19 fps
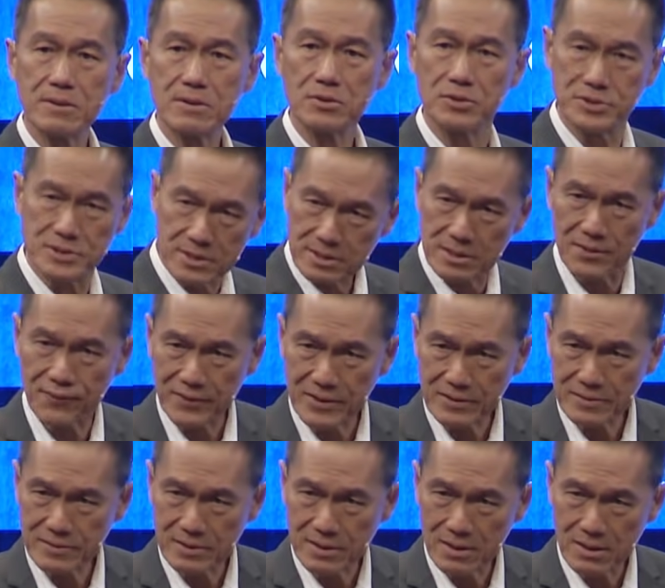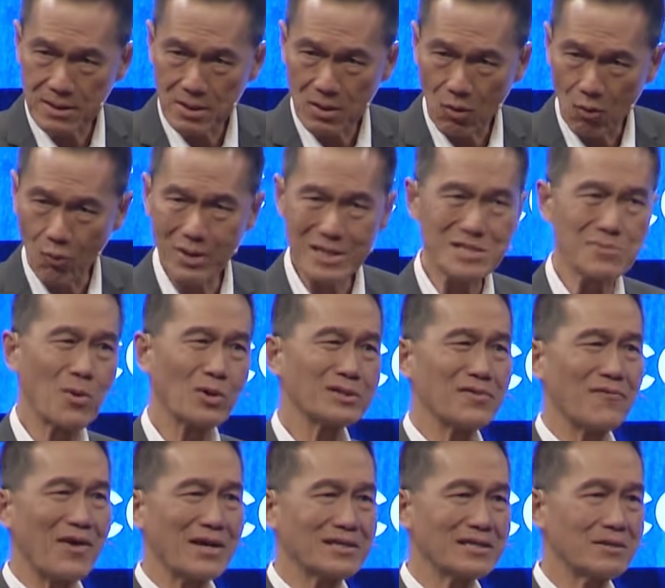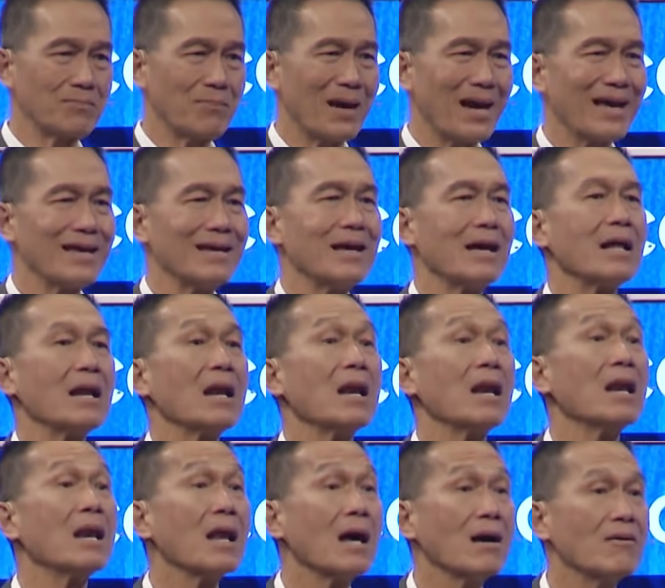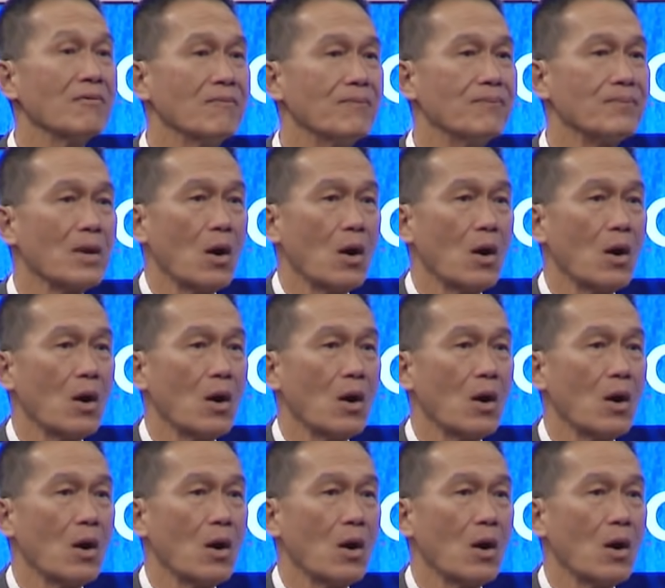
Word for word: You see the difference? One is motivated by love.